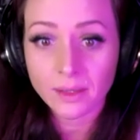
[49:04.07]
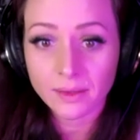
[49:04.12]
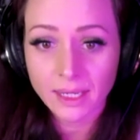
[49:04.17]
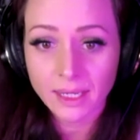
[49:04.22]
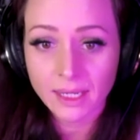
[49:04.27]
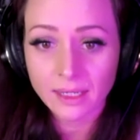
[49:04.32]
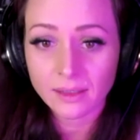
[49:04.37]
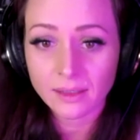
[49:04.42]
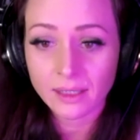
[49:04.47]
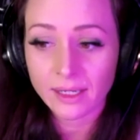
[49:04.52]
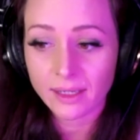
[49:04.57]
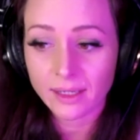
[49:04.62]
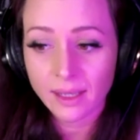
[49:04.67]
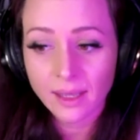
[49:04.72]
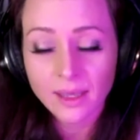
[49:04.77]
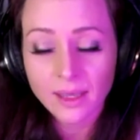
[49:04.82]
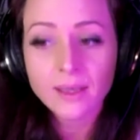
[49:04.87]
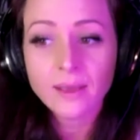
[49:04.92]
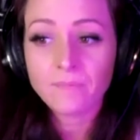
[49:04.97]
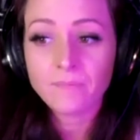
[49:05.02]
that. Like,
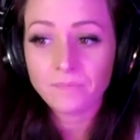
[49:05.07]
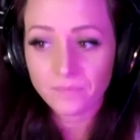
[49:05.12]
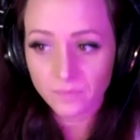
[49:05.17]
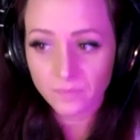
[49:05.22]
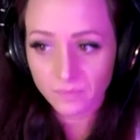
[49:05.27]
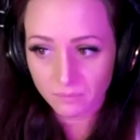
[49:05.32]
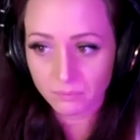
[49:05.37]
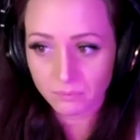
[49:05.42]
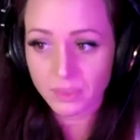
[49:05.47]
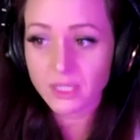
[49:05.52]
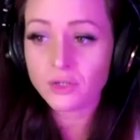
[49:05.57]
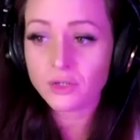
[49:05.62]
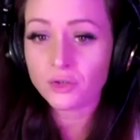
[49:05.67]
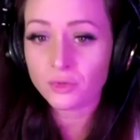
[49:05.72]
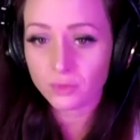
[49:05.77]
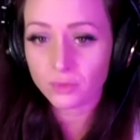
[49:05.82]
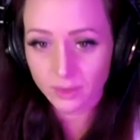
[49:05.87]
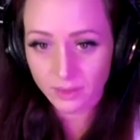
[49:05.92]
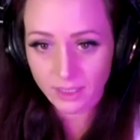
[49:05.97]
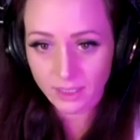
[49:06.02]
be
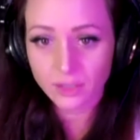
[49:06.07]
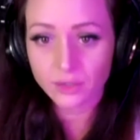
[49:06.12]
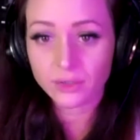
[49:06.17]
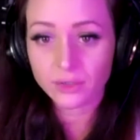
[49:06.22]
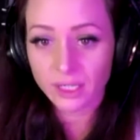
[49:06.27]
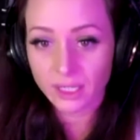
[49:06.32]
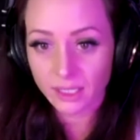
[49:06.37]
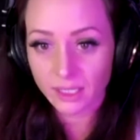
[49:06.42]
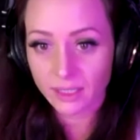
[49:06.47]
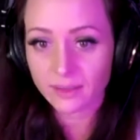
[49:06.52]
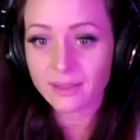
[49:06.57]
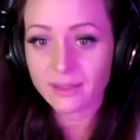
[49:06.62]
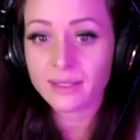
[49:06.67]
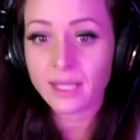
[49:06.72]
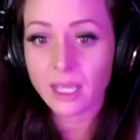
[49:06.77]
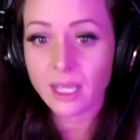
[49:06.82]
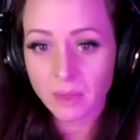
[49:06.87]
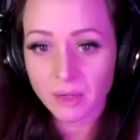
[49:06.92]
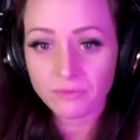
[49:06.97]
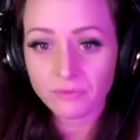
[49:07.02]
sure that you're getting the
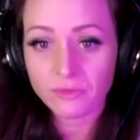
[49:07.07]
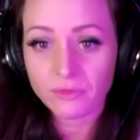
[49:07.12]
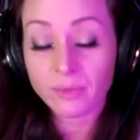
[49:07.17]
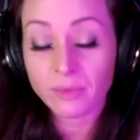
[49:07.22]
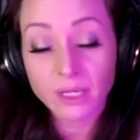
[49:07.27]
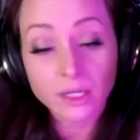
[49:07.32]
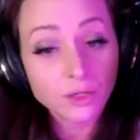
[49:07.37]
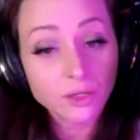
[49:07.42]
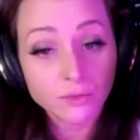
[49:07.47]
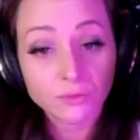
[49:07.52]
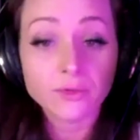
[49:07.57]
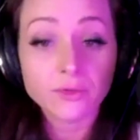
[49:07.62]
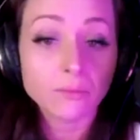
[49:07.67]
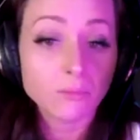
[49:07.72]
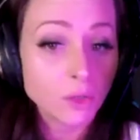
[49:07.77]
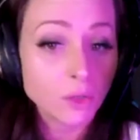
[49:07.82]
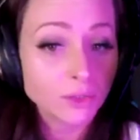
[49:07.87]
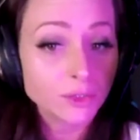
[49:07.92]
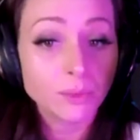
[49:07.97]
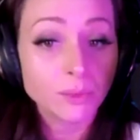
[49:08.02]
same information from
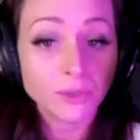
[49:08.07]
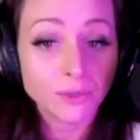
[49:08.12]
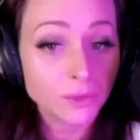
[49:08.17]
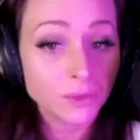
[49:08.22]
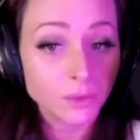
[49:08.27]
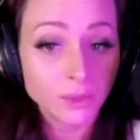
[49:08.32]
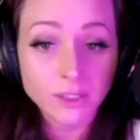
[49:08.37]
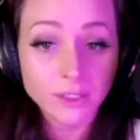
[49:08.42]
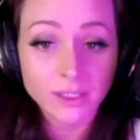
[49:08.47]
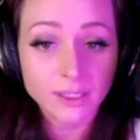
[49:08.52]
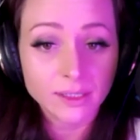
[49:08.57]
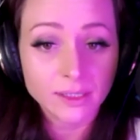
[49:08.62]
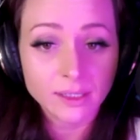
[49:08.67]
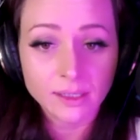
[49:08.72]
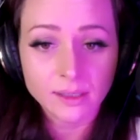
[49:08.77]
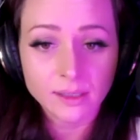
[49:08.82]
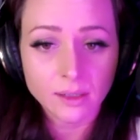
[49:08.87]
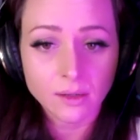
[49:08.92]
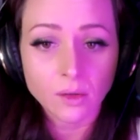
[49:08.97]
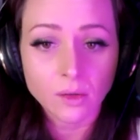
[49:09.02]
multiple sources.
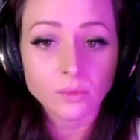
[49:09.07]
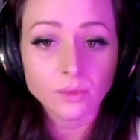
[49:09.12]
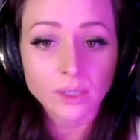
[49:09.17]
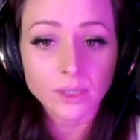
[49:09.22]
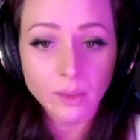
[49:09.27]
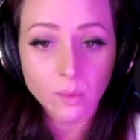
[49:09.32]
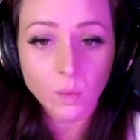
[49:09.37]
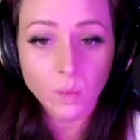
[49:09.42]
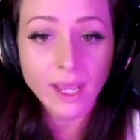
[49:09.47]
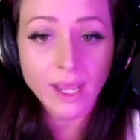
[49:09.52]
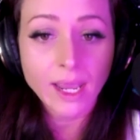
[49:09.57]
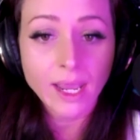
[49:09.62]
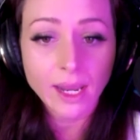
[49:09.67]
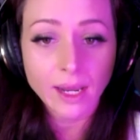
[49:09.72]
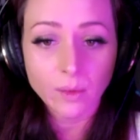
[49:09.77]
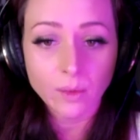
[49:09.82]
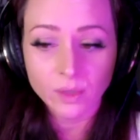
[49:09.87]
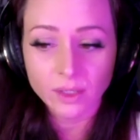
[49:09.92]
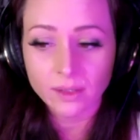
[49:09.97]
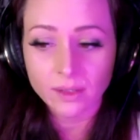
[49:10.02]
That's the only
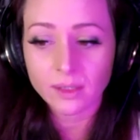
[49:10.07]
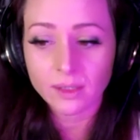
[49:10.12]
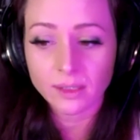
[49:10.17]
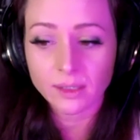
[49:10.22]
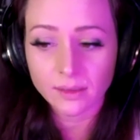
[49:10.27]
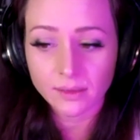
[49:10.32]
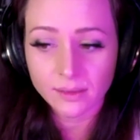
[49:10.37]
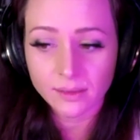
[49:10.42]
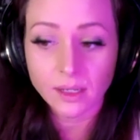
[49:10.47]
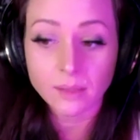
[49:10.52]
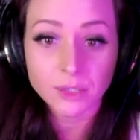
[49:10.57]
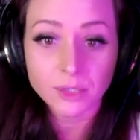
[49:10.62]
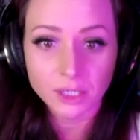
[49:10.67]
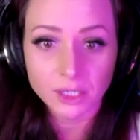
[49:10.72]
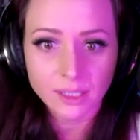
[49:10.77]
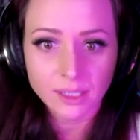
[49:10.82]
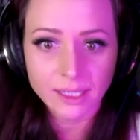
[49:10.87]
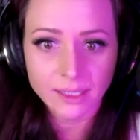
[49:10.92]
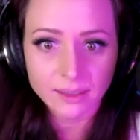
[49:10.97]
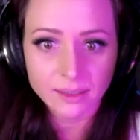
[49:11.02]
way with a
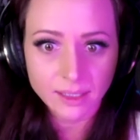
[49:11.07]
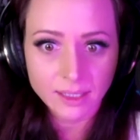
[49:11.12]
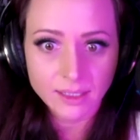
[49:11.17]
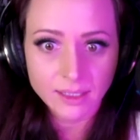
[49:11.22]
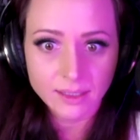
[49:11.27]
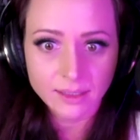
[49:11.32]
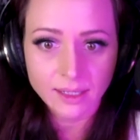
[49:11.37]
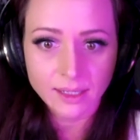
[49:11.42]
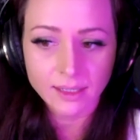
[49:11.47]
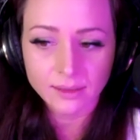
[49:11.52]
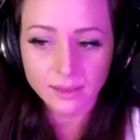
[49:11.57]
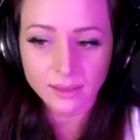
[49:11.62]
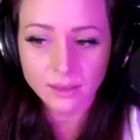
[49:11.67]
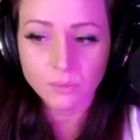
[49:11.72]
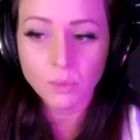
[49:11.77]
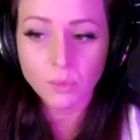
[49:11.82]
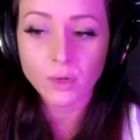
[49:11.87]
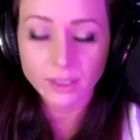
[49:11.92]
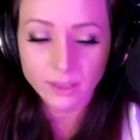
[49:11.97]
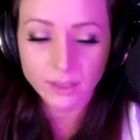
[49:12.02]
subject like this, at
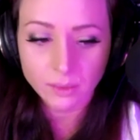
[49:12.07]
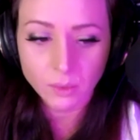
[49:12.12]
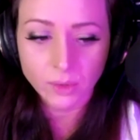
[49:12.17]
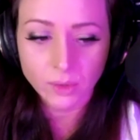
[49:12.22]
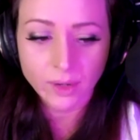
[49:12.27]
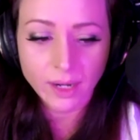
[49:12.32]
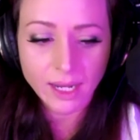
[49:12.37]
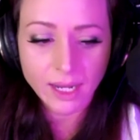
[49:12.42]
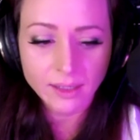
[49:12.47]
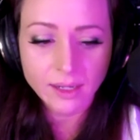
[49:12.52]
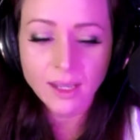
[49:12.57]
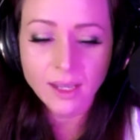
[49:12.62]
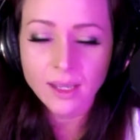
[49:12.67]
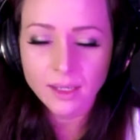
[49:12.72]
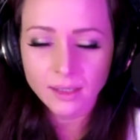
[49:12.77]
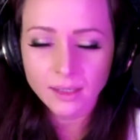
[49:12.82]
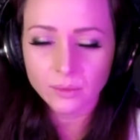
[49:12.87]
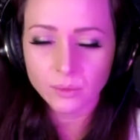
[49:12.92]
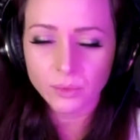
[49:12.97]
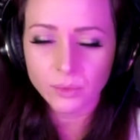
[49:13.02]
this point that we're at,
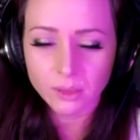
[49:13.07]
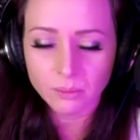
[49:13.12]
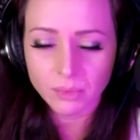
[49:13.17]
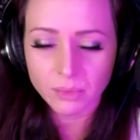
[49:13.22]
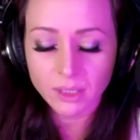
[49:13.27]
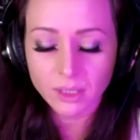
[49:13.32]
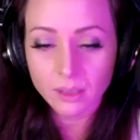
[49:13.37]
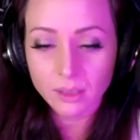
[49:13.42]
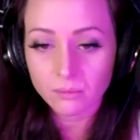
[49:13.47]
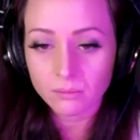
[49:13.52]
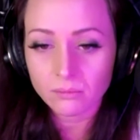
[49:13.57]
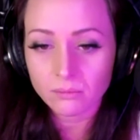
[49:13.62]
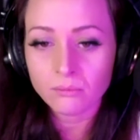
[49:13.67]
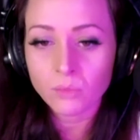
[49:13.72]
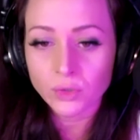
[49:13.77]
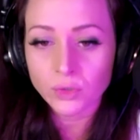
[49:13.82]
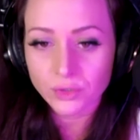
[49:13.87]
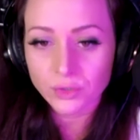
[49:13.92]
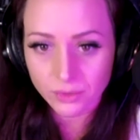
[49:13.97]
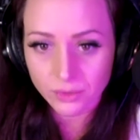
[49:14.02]
that we can be
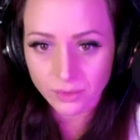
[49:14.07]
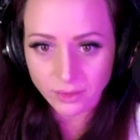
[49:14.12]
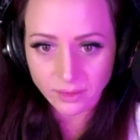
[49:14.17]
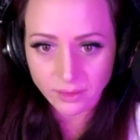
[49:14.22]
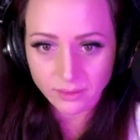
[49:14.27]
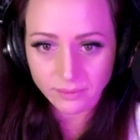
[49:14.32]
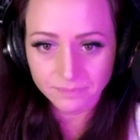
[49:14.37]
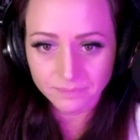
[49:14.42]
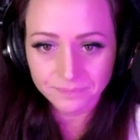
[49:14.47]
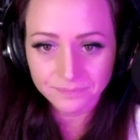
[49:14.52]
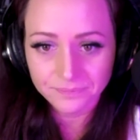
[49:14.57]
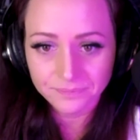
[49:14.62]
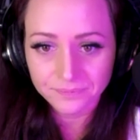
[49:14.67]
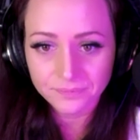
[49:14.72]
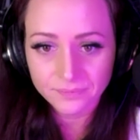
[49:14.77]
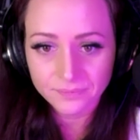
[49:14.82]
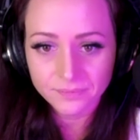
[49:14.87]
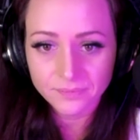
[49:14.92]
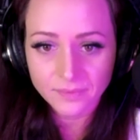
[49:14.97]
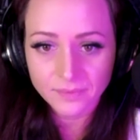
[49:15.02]
more certain
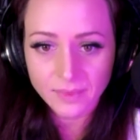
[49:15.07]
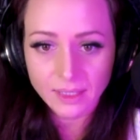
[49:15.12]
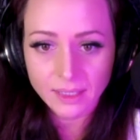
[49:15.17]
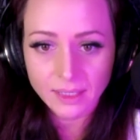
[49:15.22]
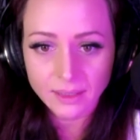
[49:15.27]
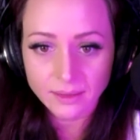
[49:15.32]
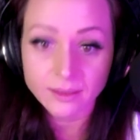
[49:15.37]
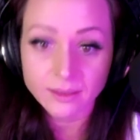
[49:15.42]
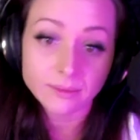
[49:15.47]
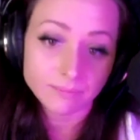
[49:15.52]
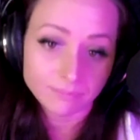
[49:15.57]
that